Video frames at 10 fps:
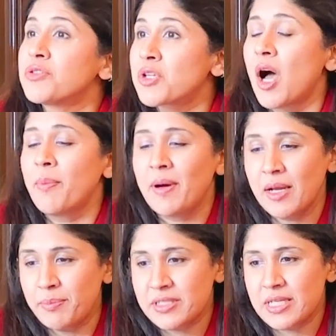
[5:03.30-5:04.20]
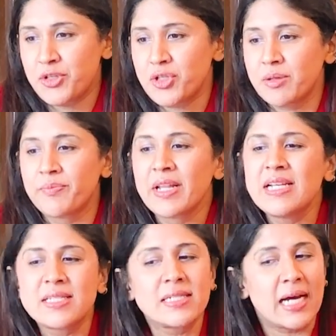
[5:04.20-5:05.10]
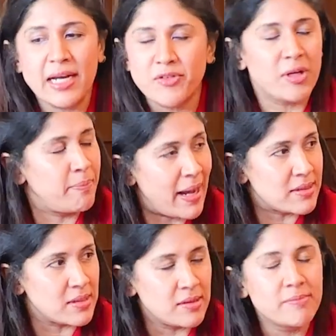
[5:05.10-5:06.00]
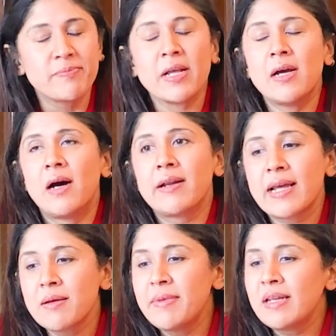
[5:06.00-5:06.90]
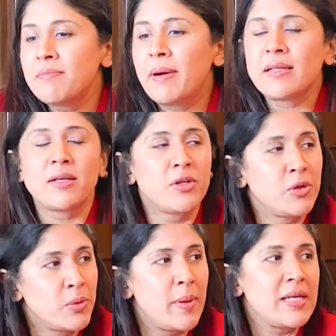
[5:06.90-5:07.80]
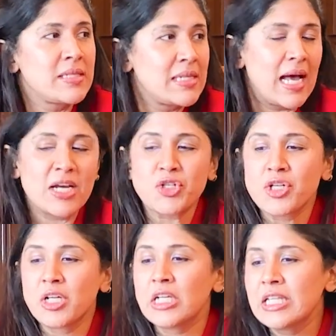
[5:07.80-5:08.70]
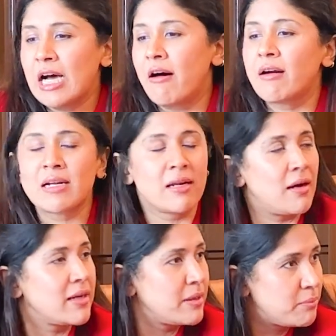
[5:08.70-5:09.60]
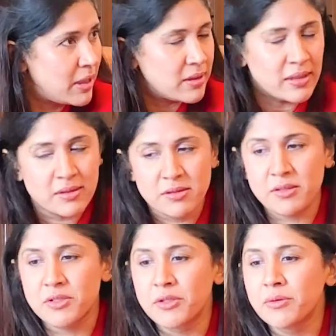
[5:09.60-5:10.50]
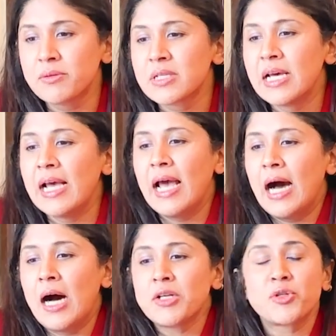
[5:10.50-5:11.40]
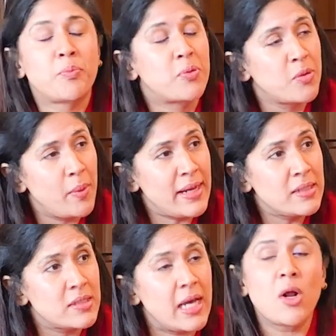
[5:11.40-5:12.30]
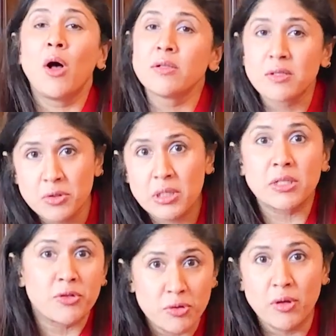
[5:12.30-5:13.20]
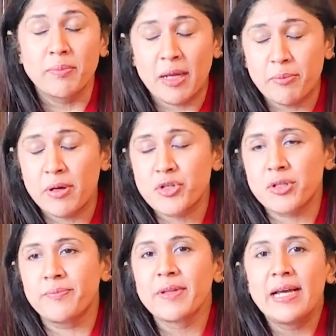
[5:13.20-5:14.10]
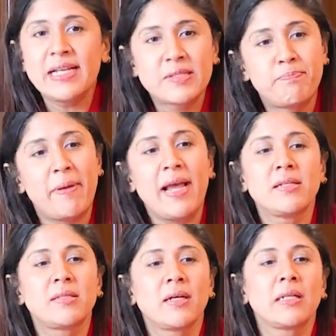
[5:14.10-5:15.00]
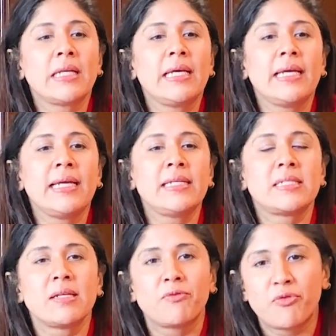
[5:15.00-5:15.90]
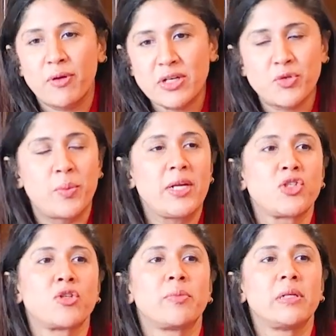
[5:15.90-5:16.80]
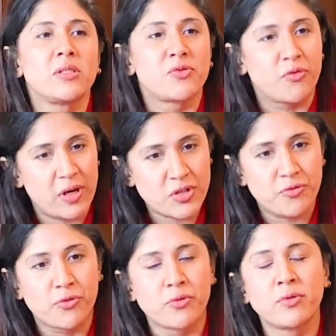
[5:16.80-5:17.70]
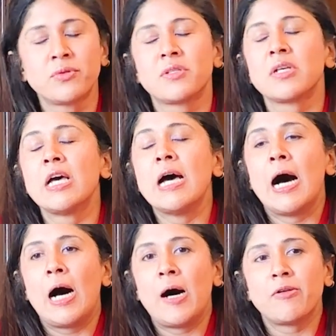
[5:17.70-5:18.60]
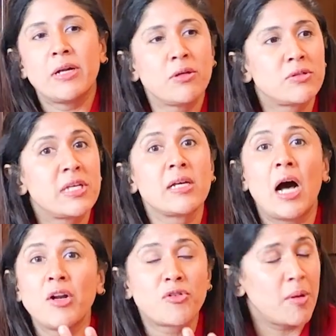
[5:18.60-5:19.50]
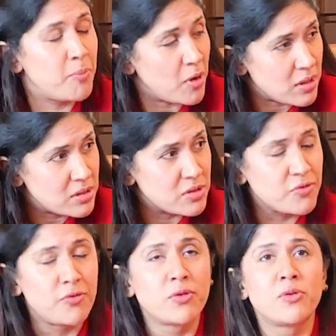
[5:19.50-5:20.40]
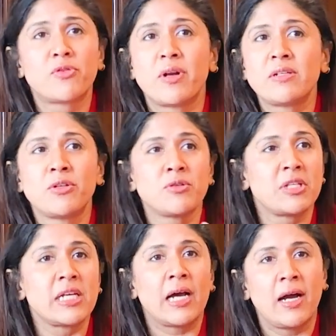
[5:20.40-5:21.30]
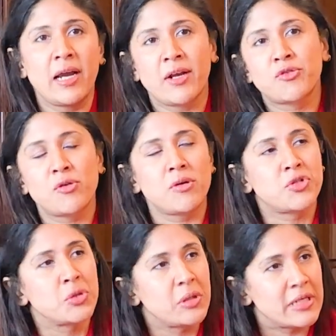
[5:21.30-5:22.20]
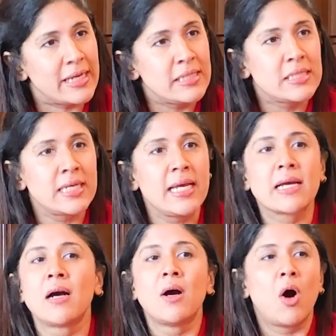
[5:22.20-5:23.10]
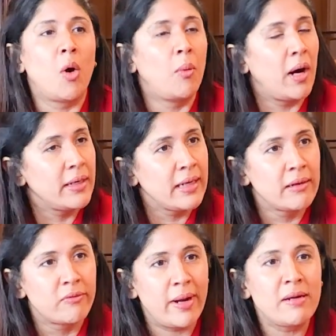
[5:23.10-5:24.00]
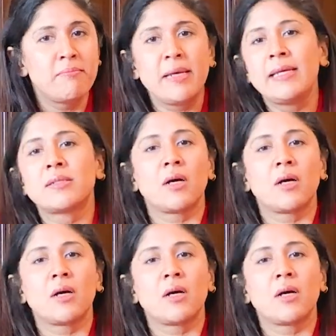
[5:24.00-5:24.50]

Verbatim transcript: stop hypertension. It's a dietary pattern recommended by the US National Heart, Lung, and Blood Institute to prevent and also to control blood pressure. It's basically eating fresh vegetables, fresh fruits, reducing ultra-processed food, reducing extra sugar intake, avoiding red meat,